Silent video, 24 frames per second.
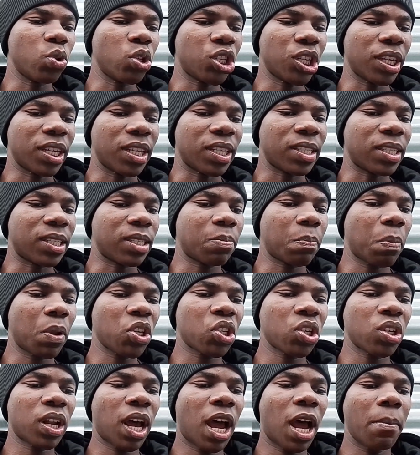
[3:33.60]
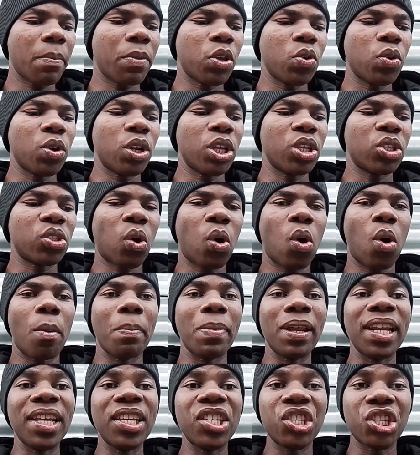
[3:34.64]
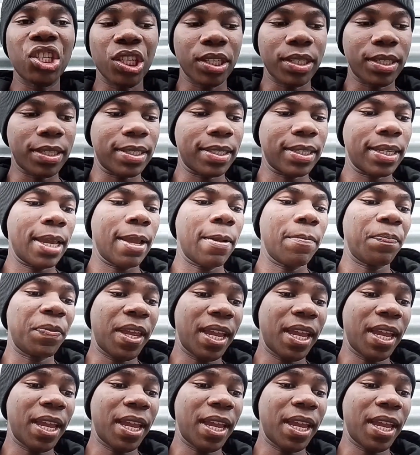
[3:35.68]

using special army units or militias.